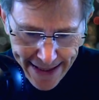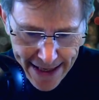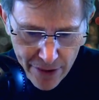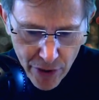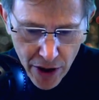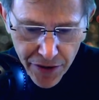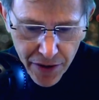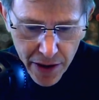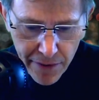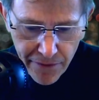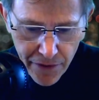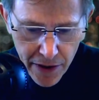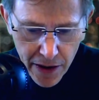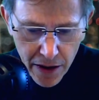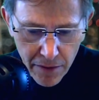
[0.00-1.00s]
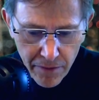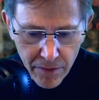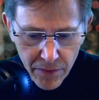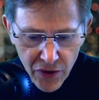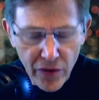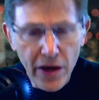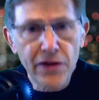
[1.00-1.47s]
We also have
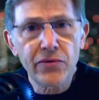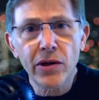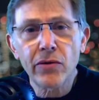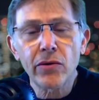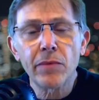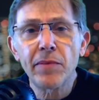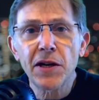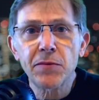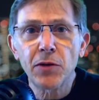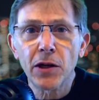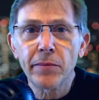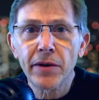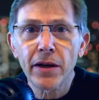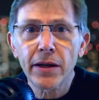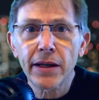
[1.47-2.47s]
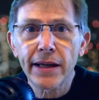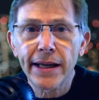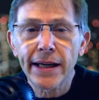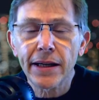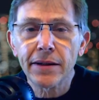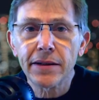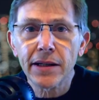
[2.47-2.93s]
2021 Baseball America,
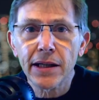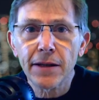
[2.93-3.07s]
and